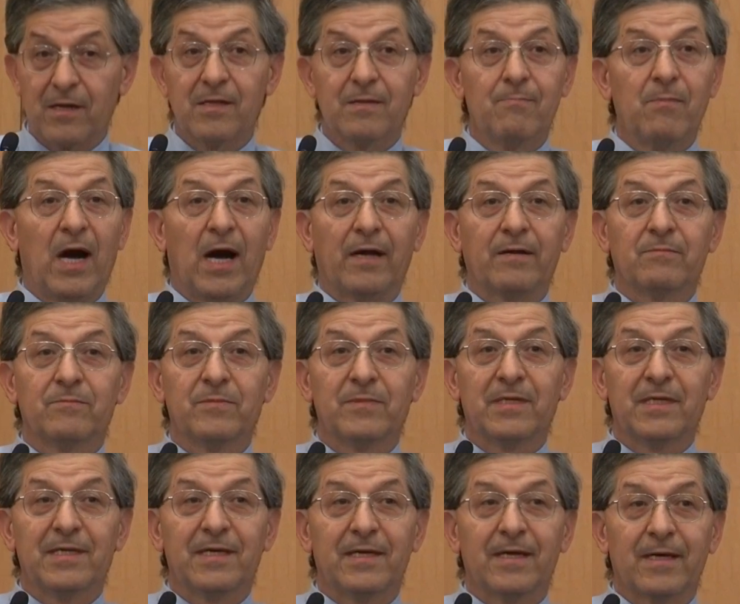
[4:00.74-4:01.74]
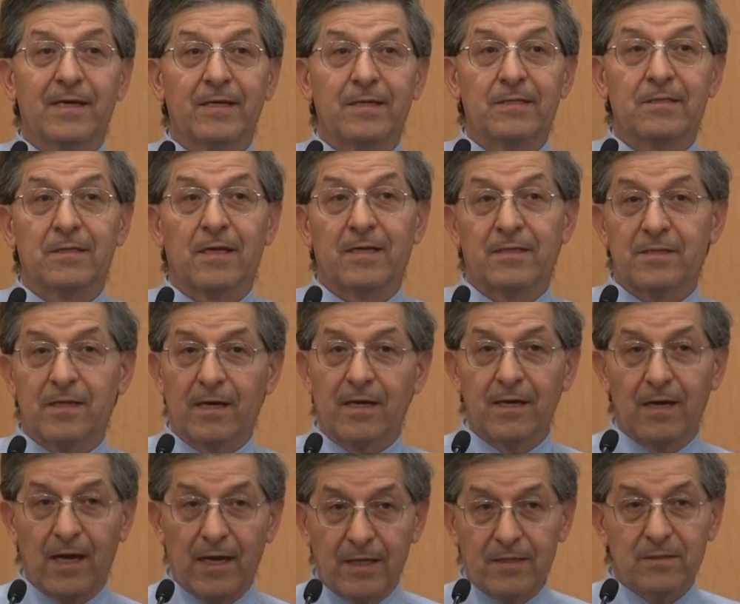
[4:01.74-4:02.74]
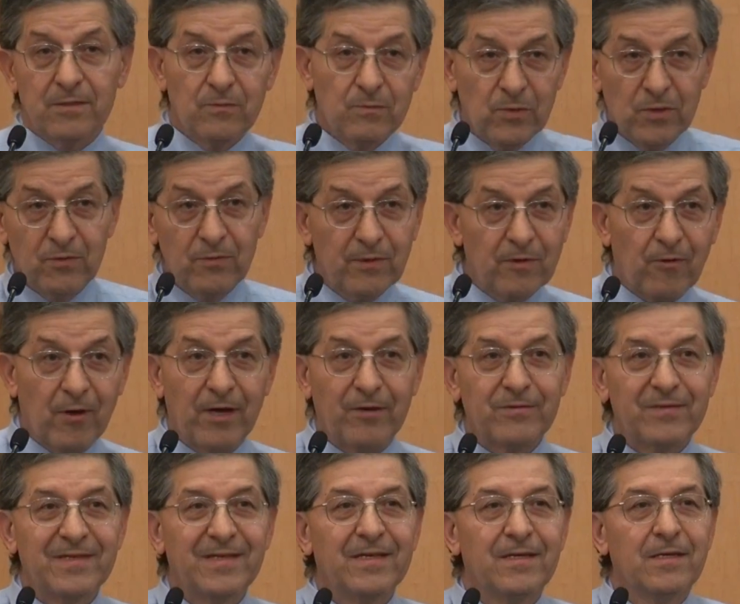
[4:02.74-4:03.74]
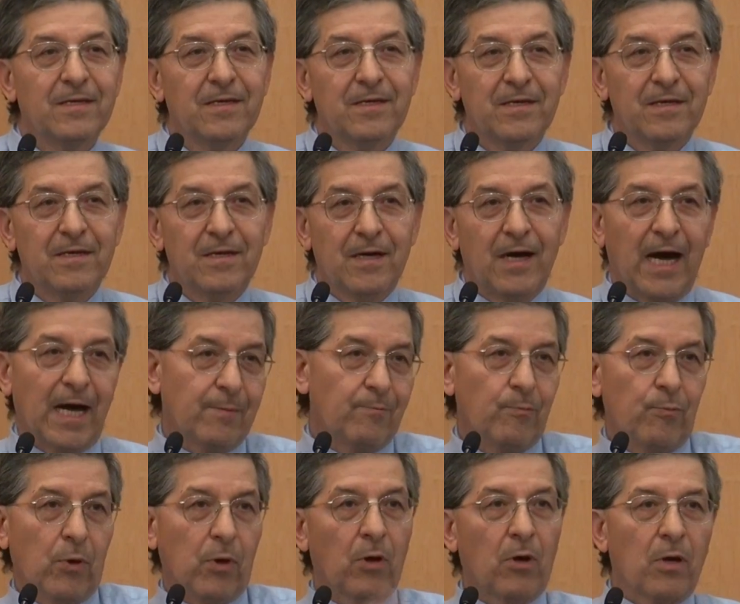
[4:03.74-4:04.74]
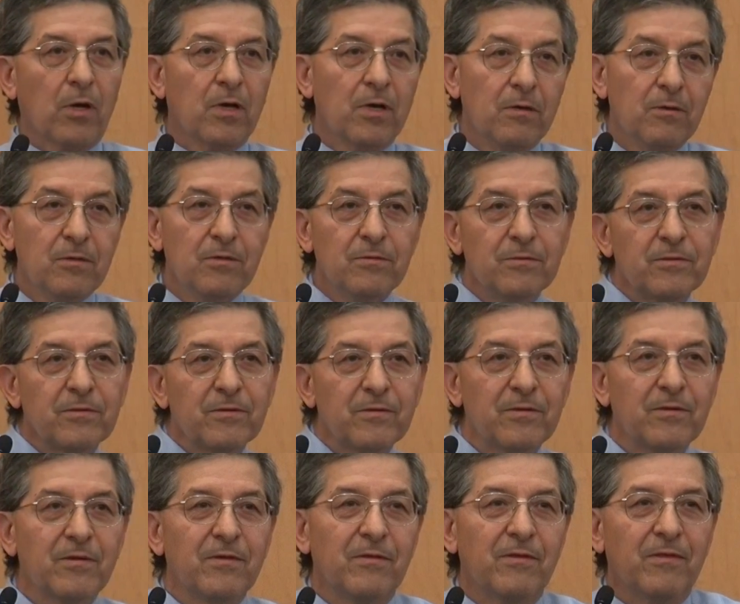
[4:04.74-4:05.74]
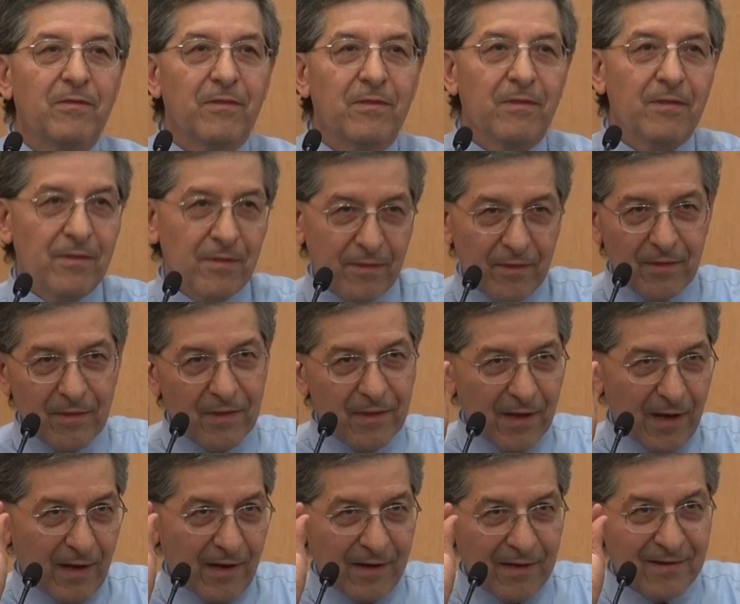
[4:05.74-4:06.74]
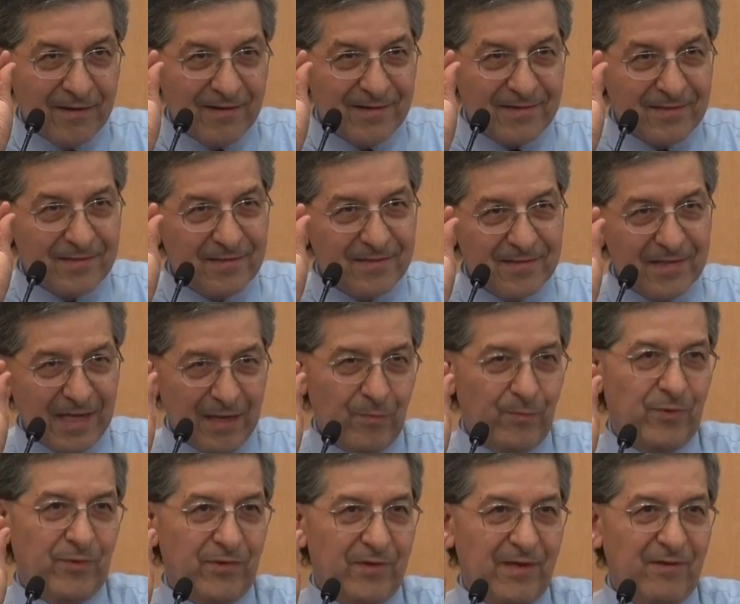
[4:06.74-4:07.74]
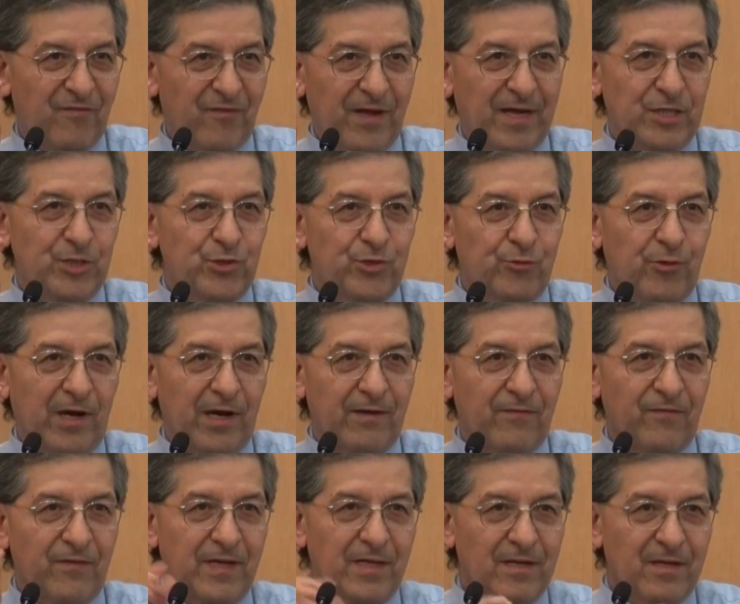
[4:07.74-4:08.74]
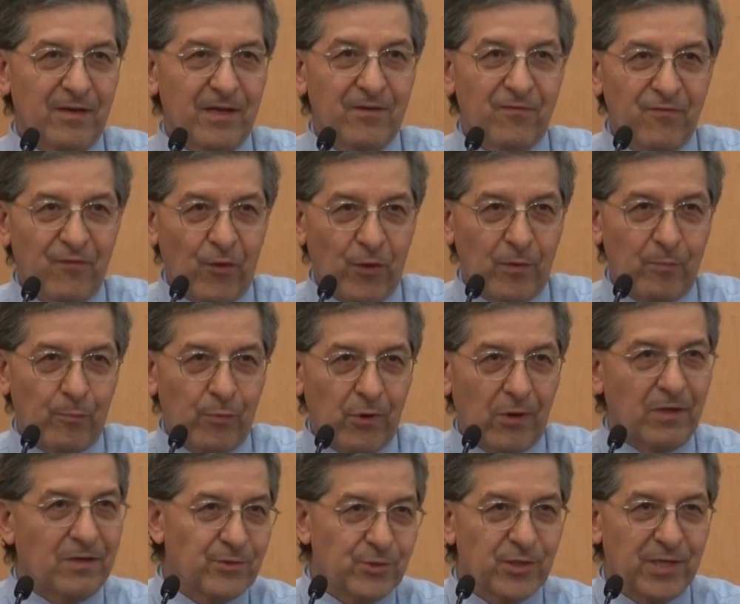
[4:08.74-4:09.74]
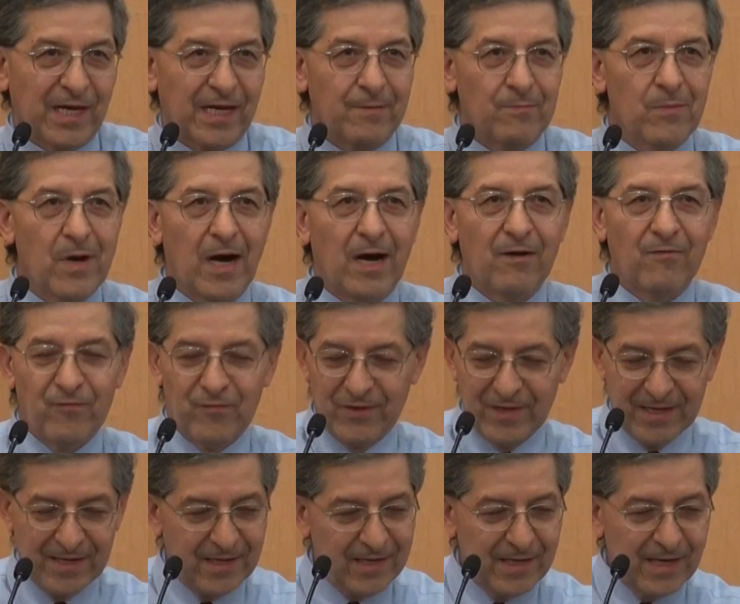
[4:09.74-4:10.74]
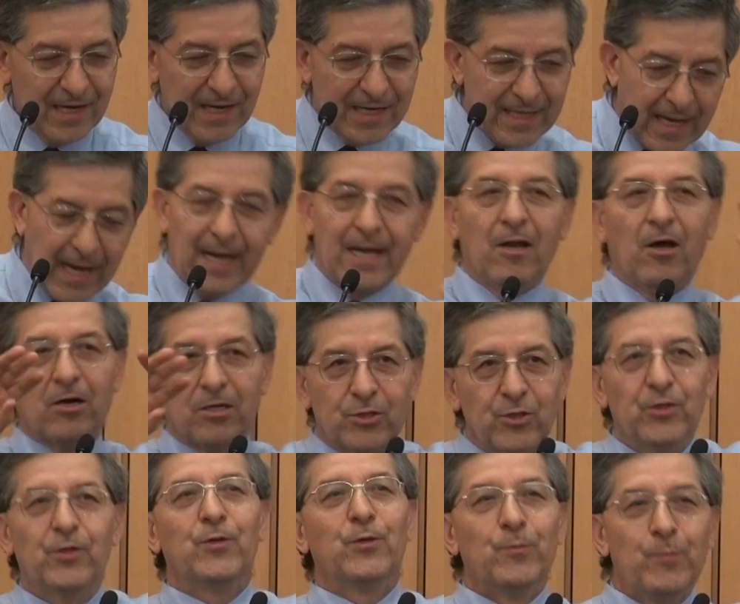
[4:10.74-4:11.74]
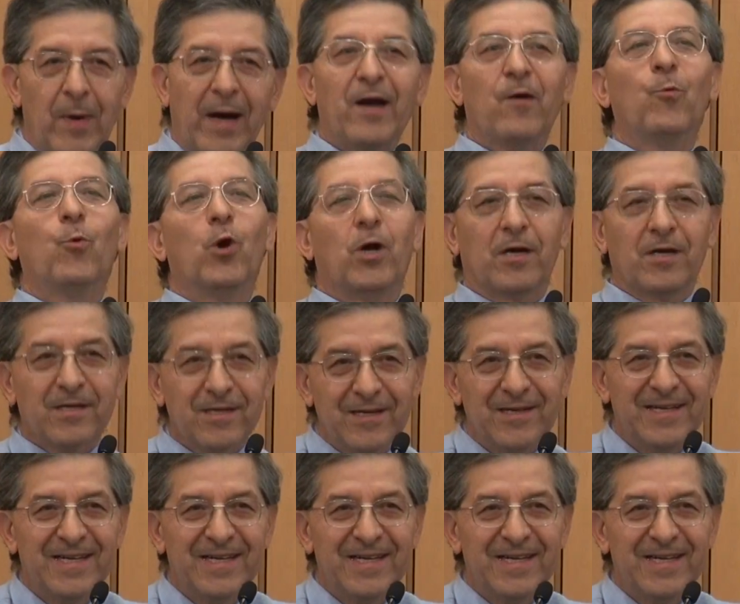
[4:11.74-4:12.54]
at the bottom. And as I like to move around, I broke the tip of the flash drive, and the 4 prongs came off. And I lost all my work